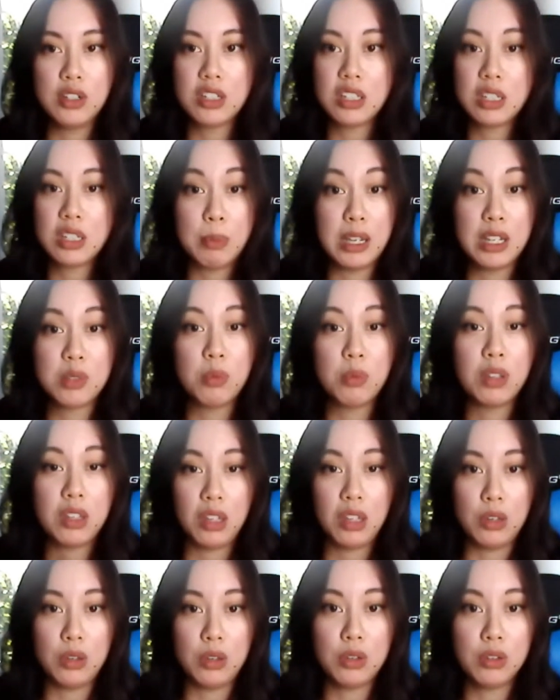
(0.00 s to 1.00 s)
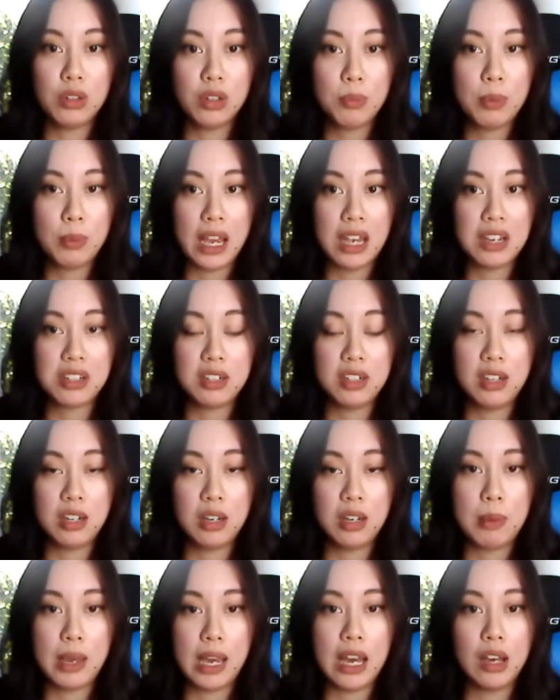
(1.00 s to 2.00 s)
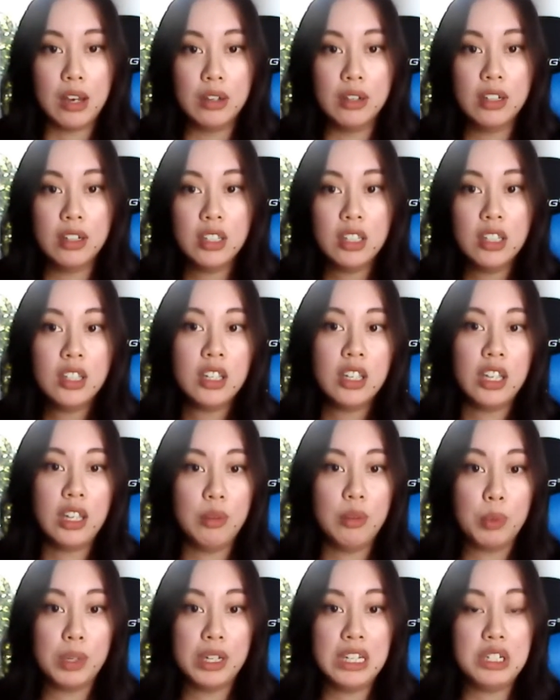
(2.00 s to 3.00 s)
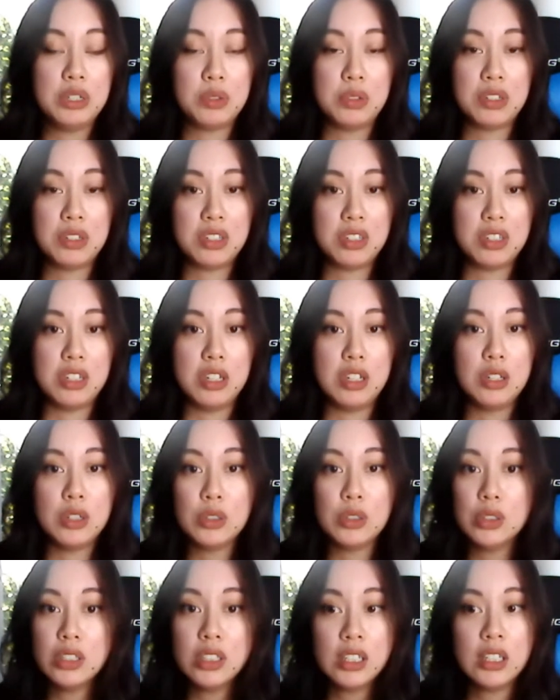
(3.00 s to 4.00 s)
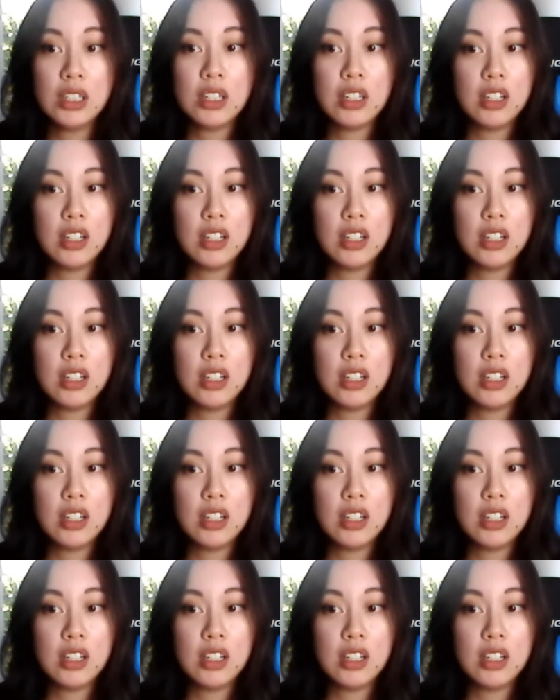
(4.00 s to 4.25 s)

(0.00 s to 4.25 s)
It just depends what you're passionate about and what interests you.